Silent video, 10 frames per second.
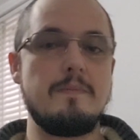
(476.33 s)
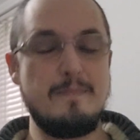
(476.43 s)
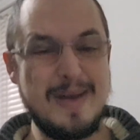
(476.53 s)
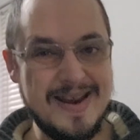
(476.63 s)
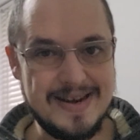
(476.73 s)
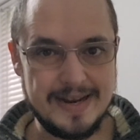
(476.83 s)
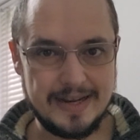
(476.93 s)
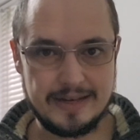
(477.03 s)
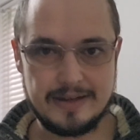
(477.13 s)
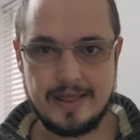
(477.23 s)

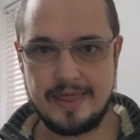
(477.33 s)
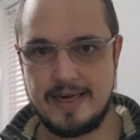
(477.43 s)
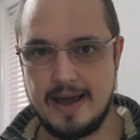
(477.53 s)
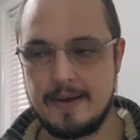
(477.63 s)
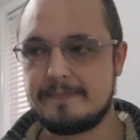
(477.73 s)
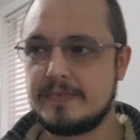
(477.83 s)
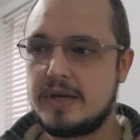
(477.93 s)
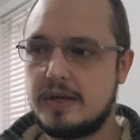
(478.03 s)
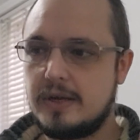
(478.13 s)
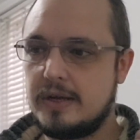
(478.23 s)
meaning that
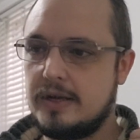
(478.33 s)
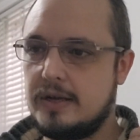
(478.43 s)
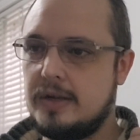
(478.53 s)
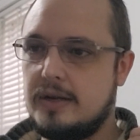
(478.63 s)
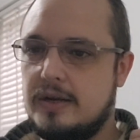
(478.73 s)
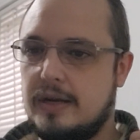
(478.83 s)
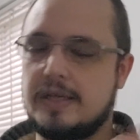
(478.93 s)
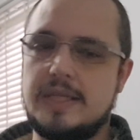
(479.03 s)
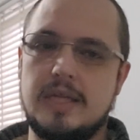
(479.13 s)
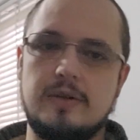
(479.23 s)

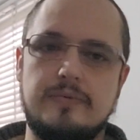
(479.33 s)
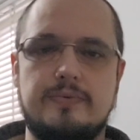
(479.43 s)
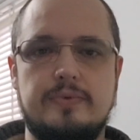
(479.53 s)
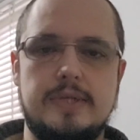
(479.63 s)
instead of